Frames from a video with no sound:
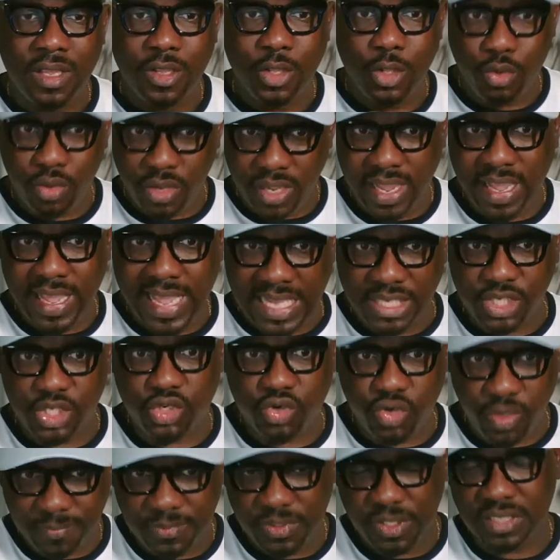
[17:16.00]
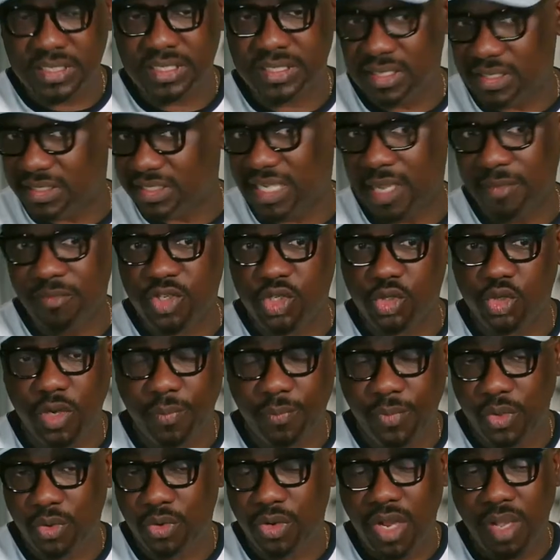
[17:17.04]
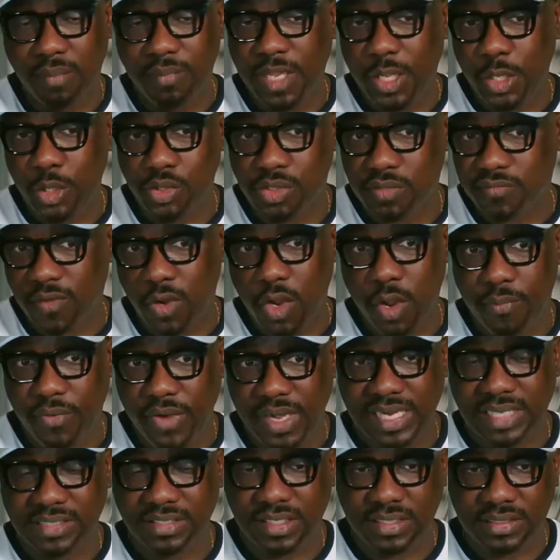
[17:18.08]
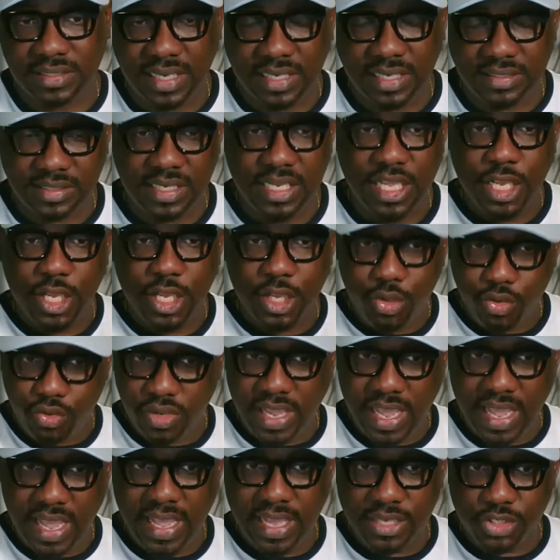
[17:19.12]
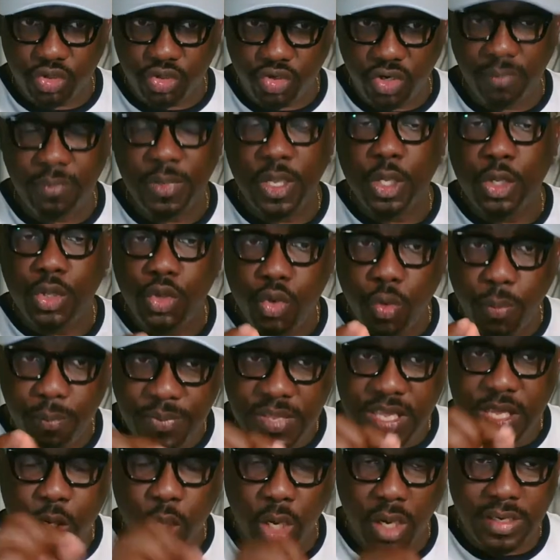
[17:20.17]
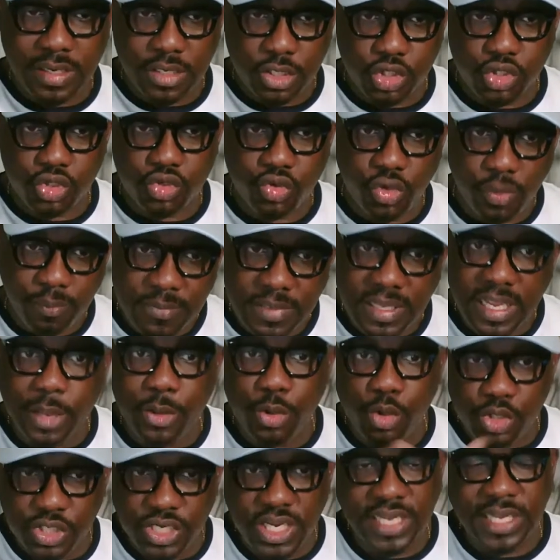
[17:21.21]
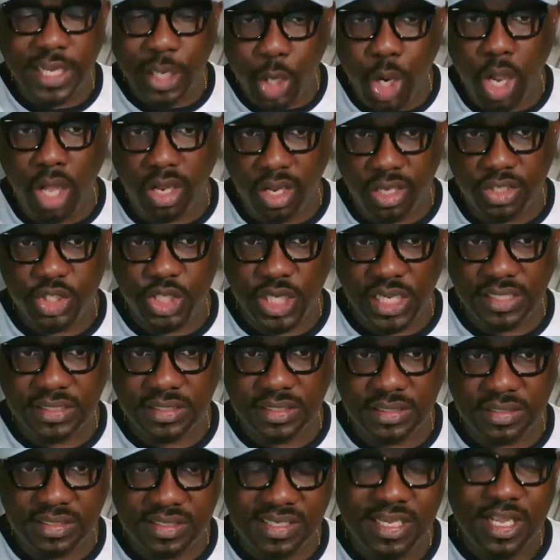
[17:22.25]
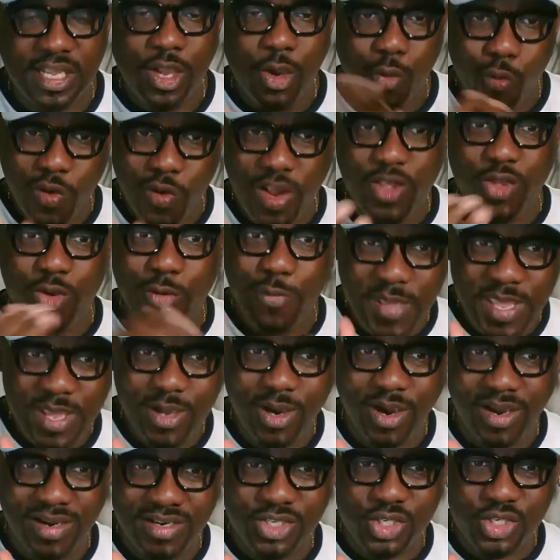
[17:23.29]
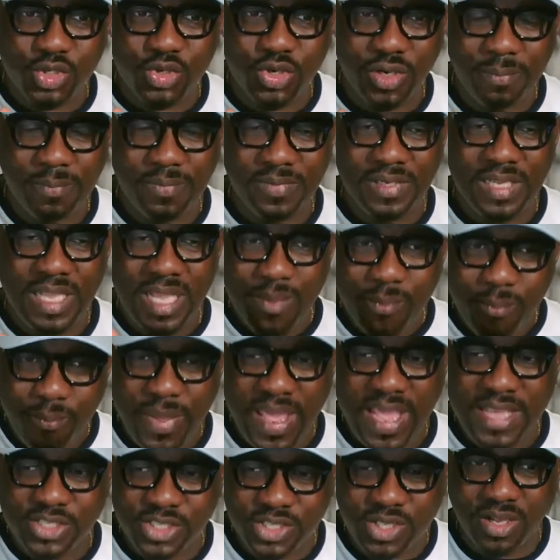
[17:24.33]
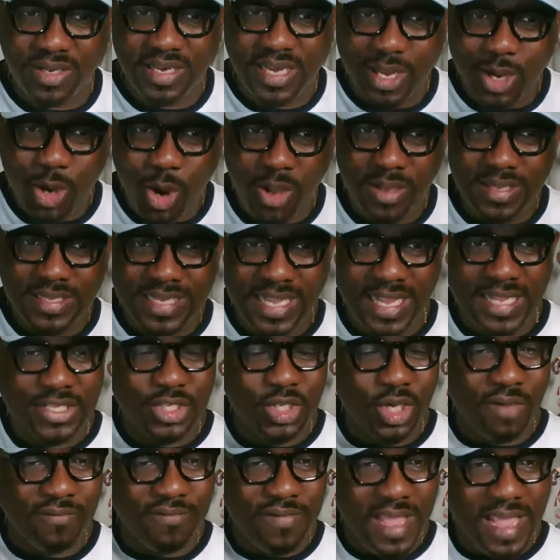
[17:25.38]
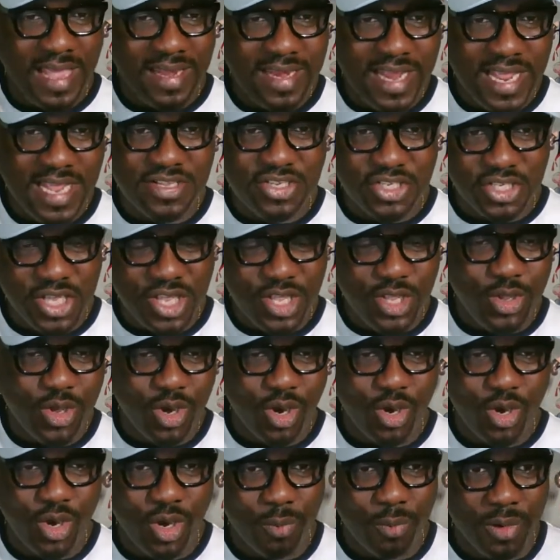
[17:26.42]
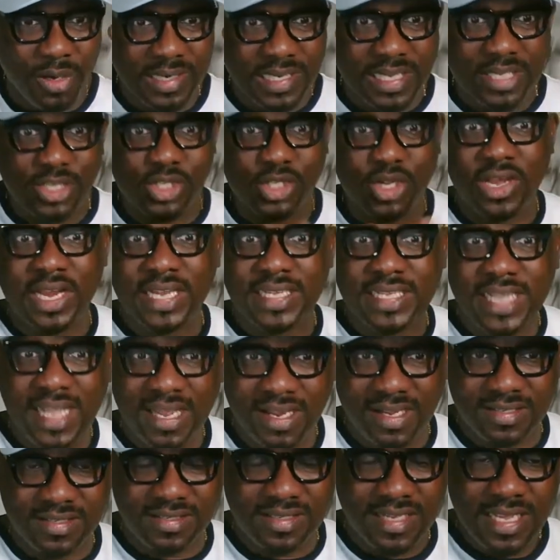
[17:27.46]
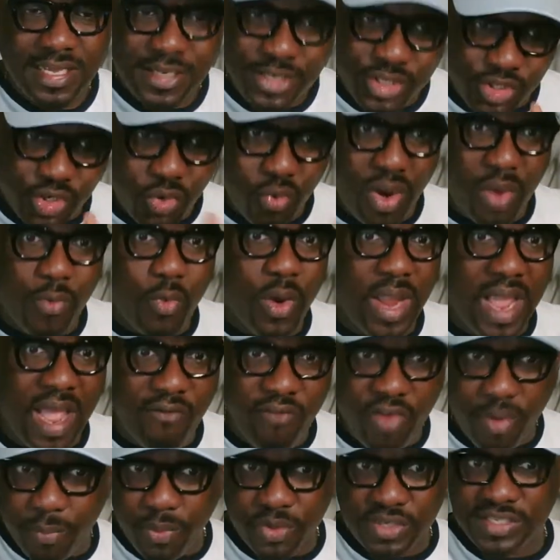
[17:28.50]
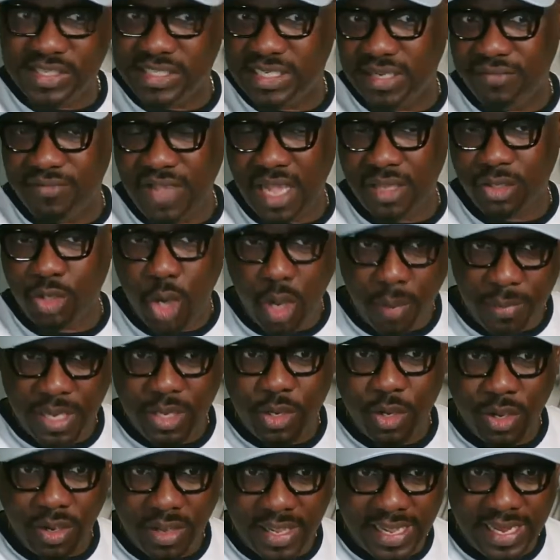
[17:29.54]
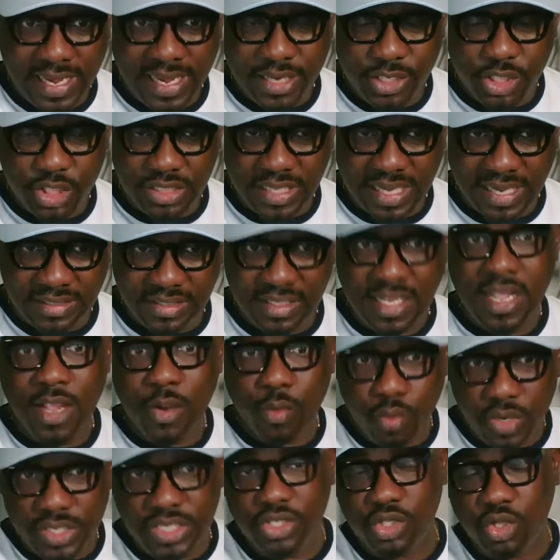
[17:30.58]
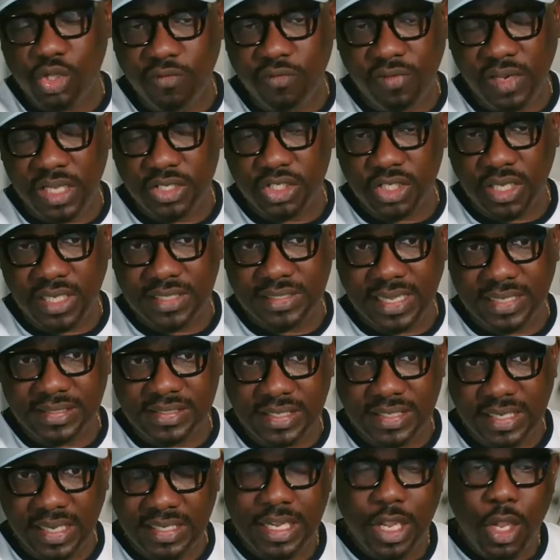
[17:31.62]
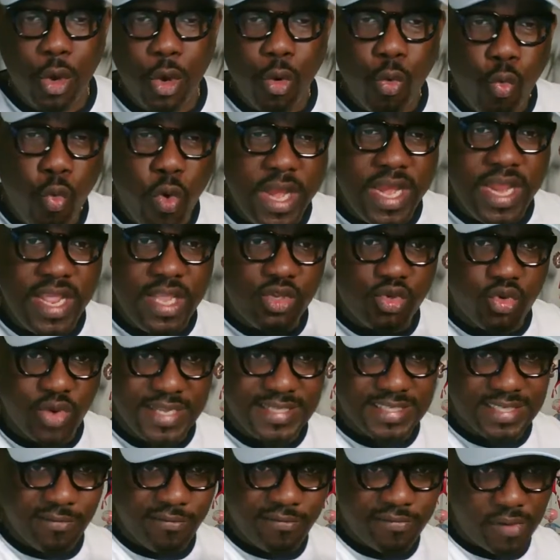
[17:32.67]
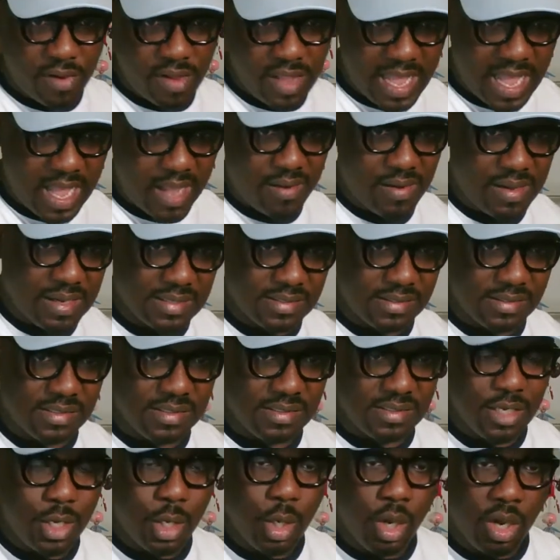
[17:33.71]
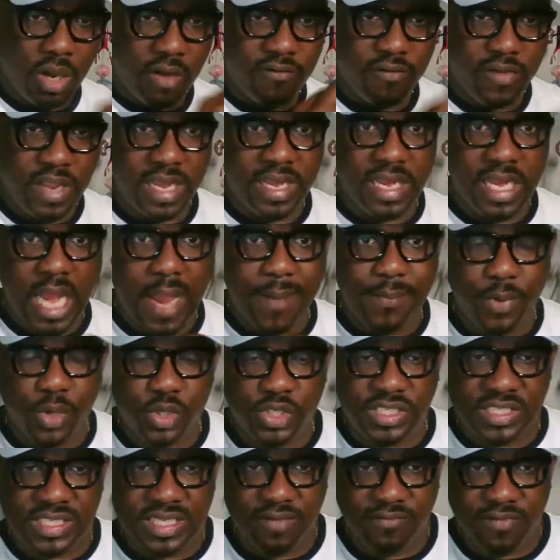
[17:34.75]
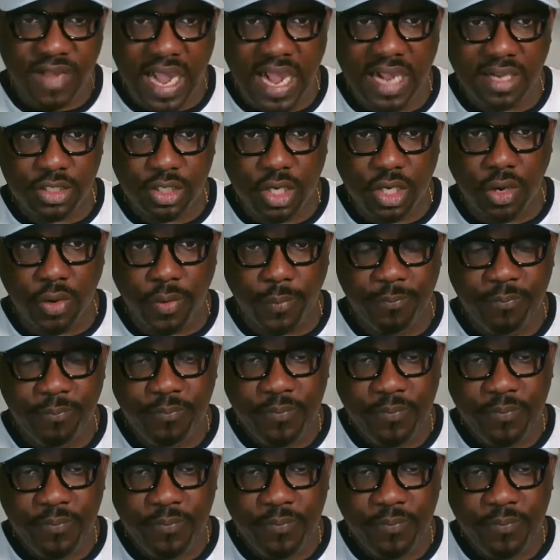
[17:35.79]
You get a strip, just the same strip you normally use for your pregnancy test. You get a strip, you pee on the strip, then you check the color changes. When you pee on the strip, based on the content of LH in your hormone, it's going to tell us. So when we have a positive outcome in your LH test, which is the ovulation test kit, within 24 hours of getting a positive outcome